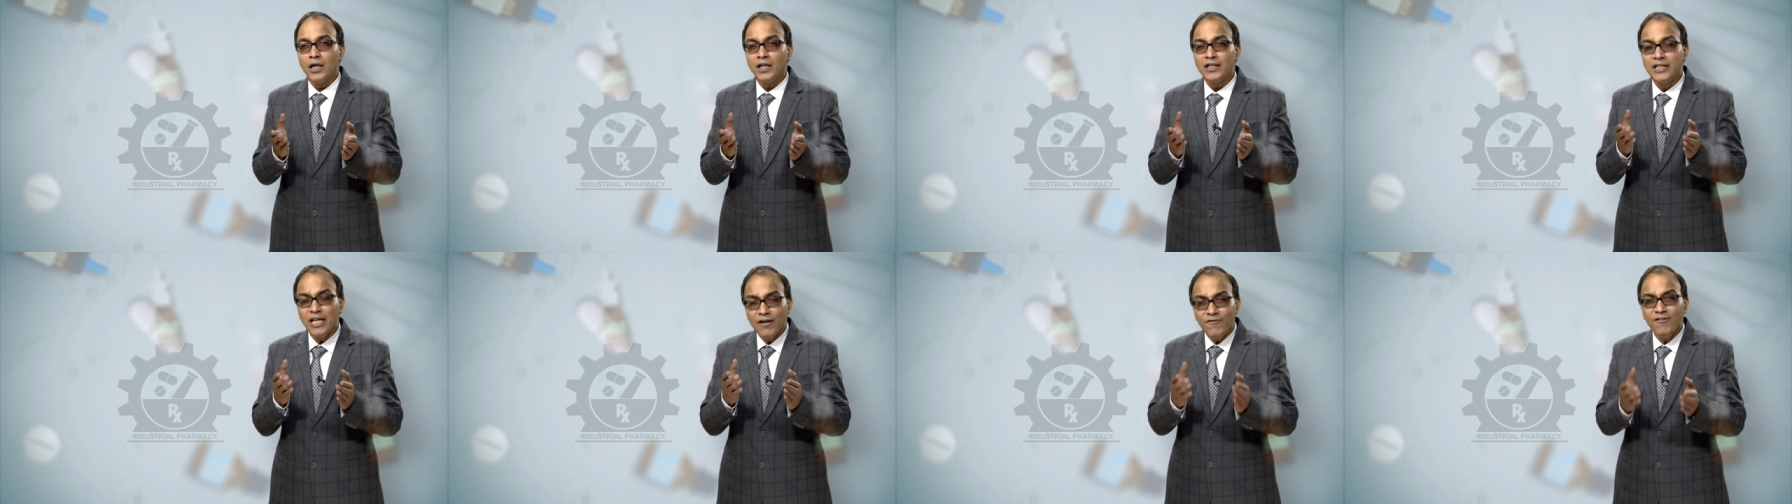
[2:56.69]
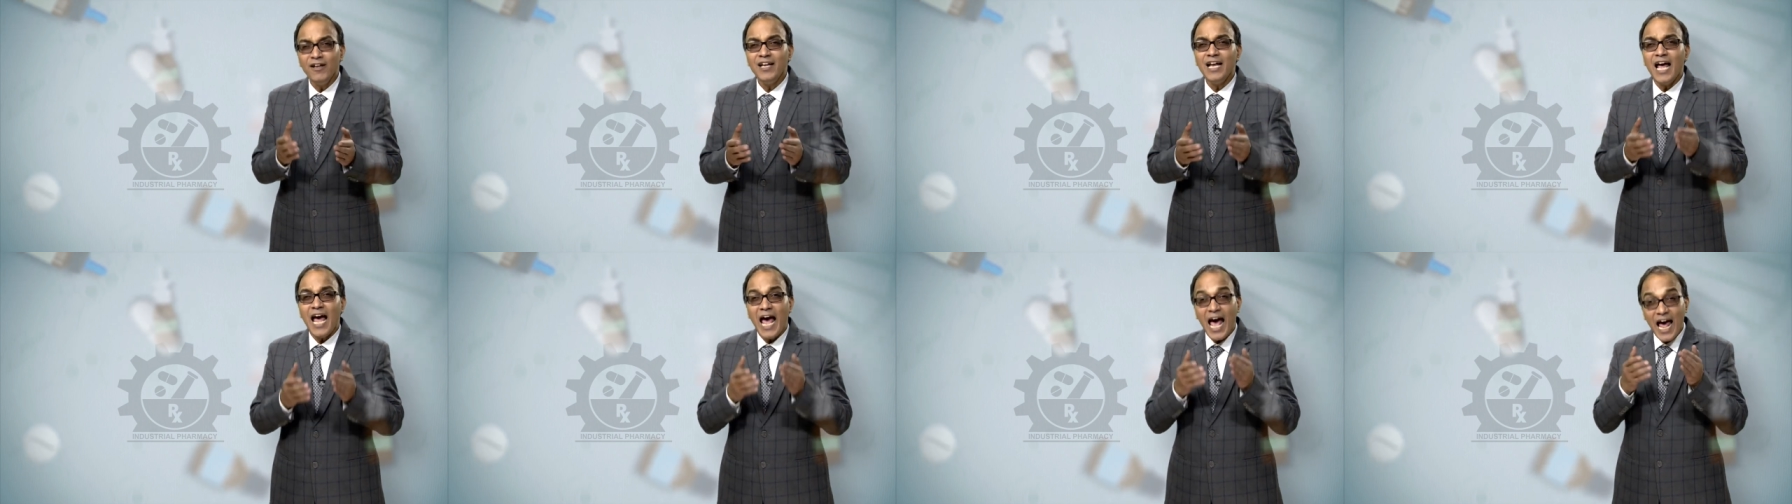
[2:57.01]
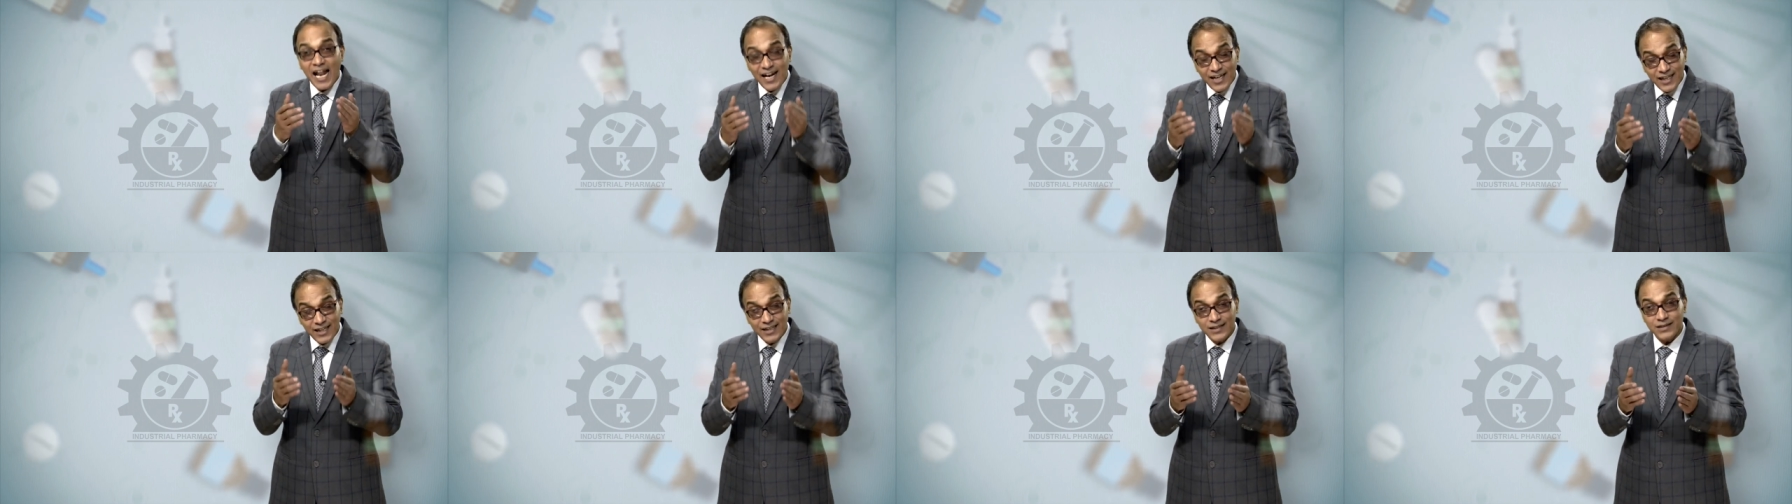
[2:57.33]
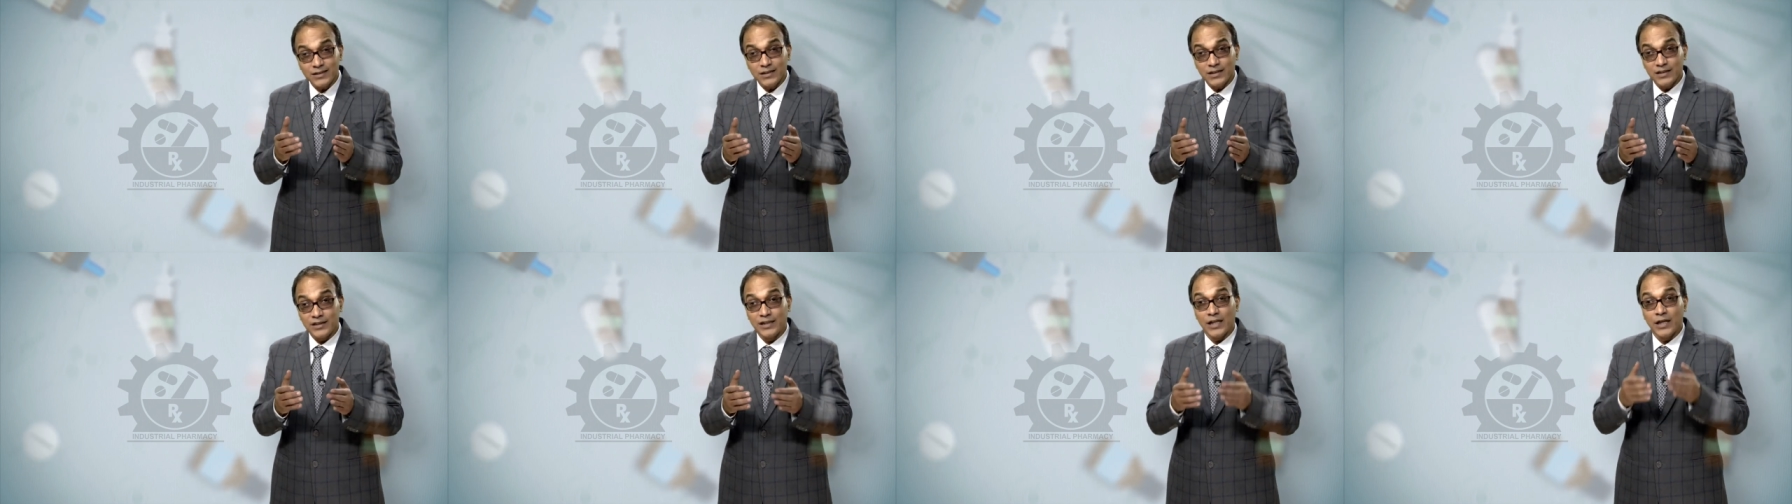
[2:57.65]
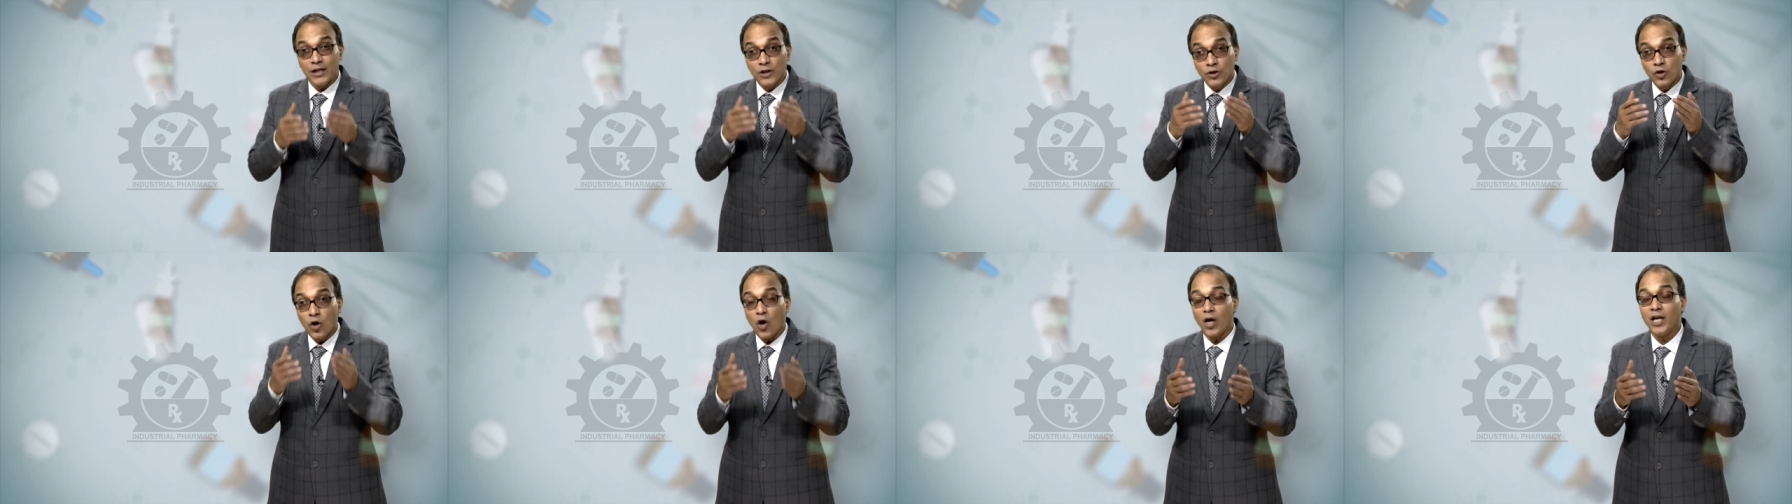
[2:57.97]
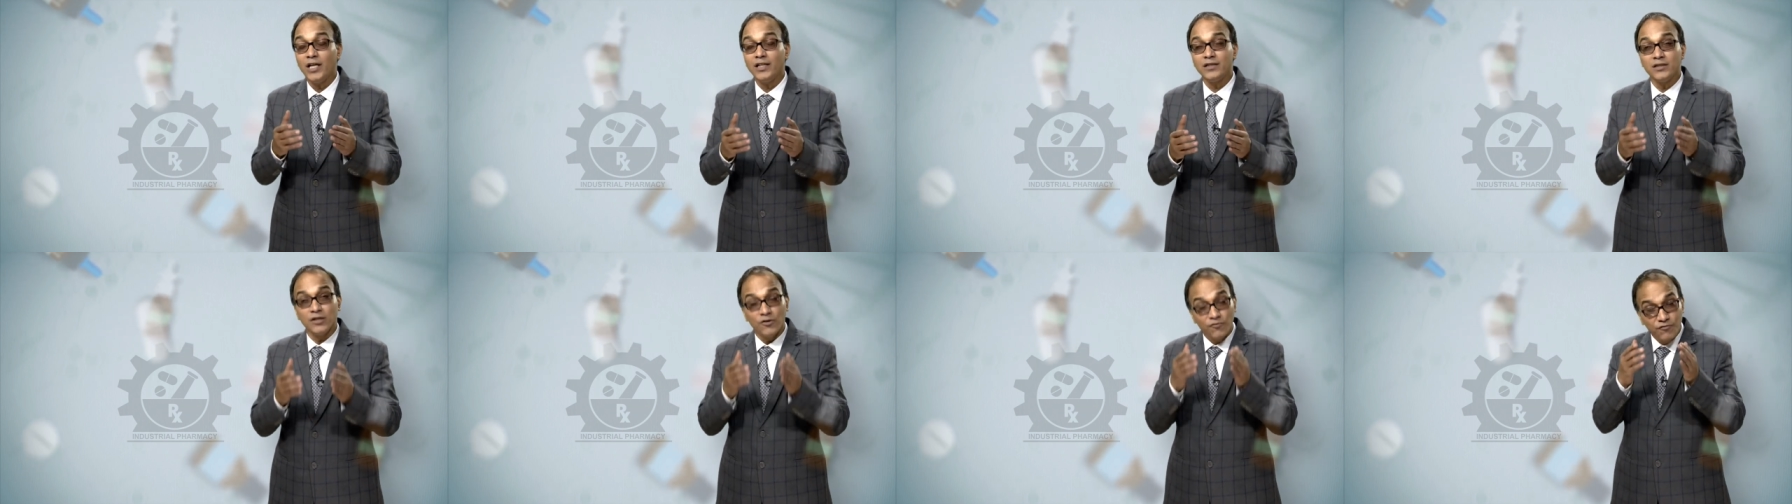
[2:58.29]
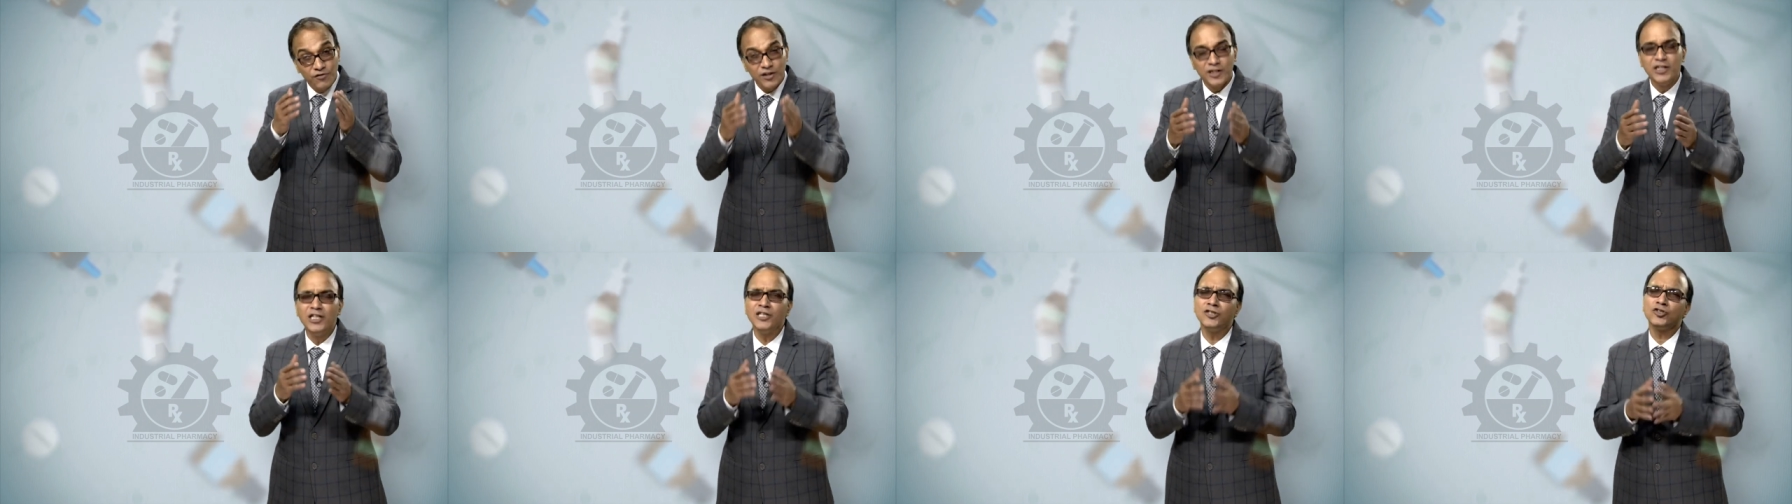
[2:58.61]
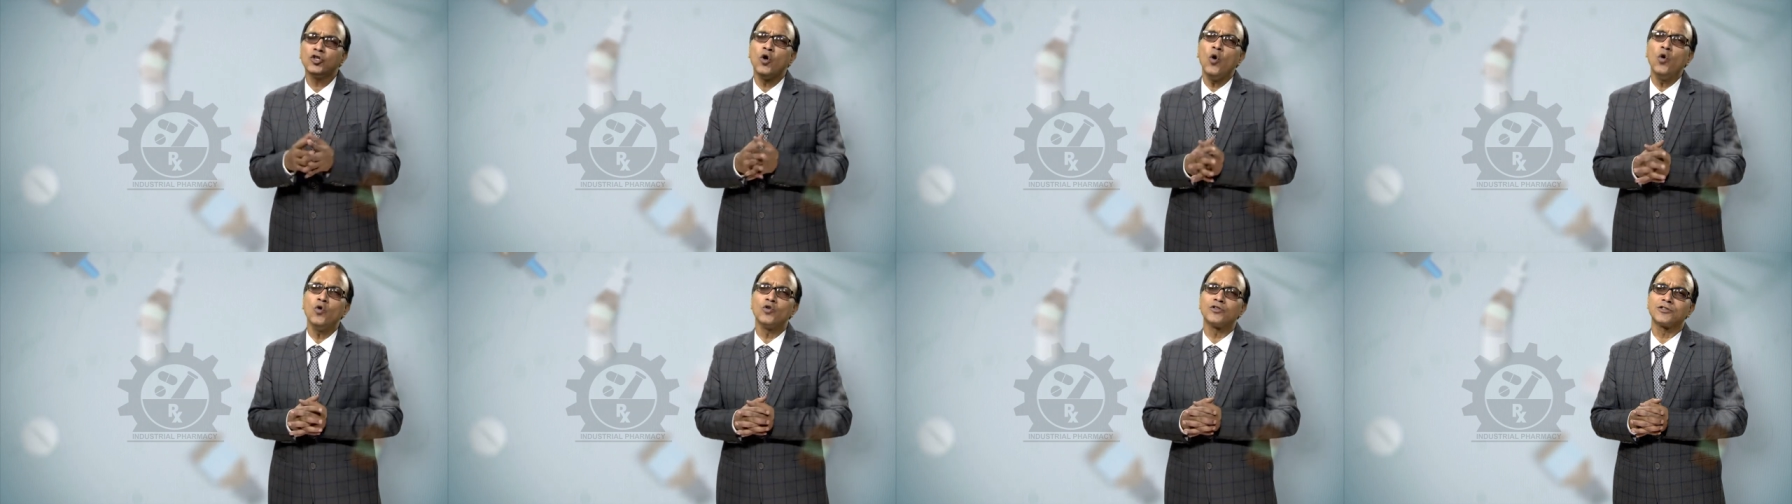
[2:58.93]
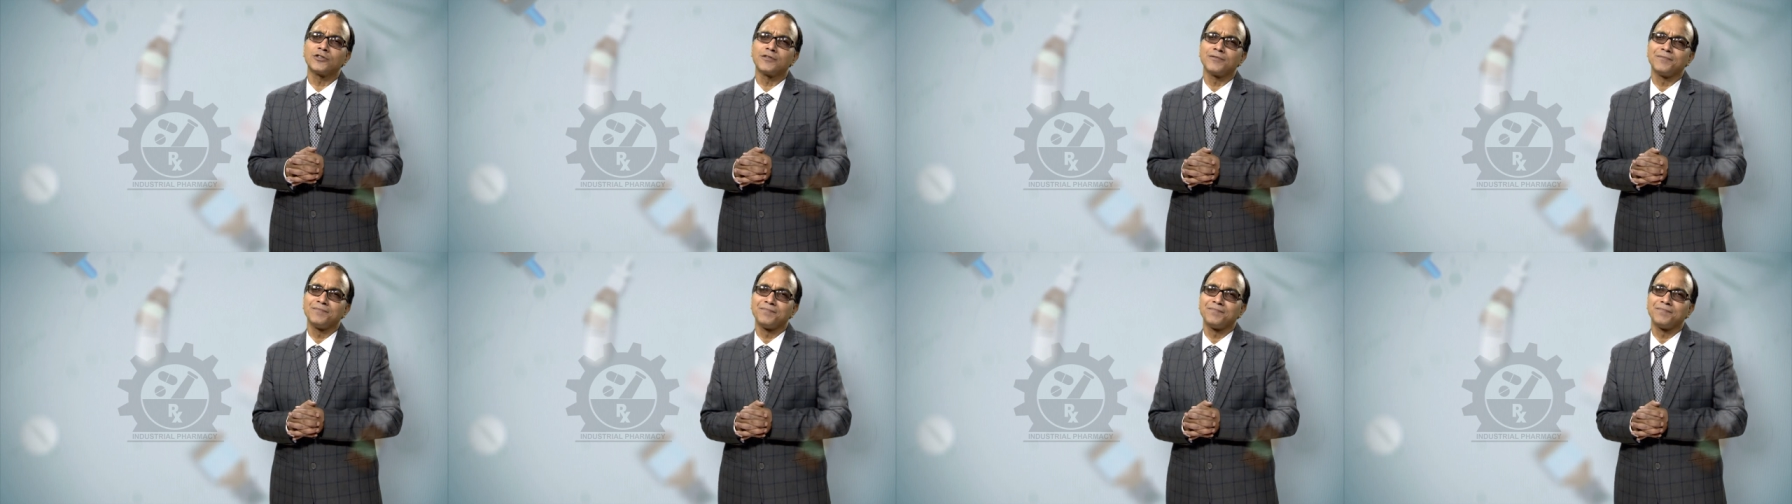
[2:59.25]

they will enrich their knowledge with this course.